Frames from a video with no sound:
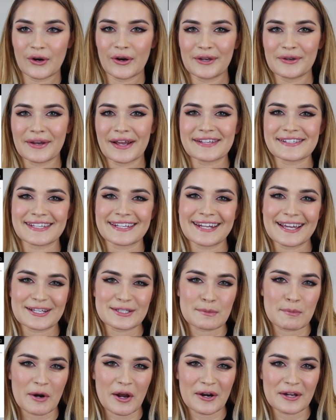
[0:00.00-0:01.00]
alright you guys, the
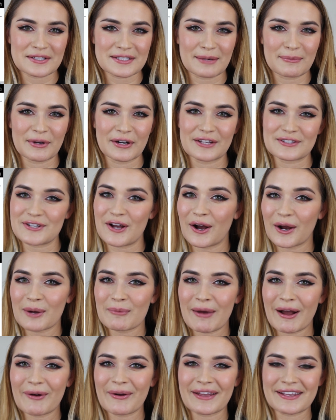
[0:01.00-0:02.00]
next product I'm going to talk
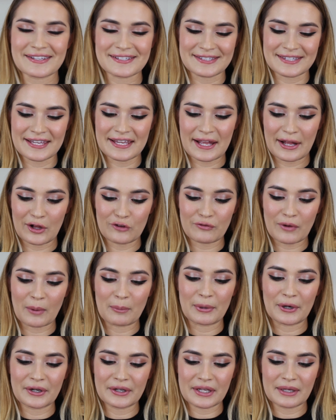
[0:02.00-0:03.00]
about is the e.l.f.
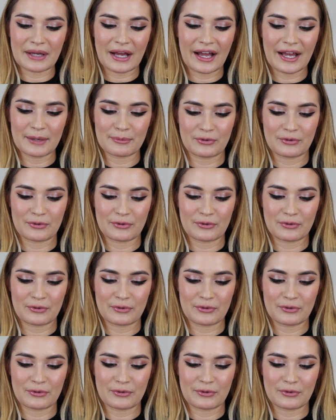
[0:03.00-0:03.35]
Putty Eye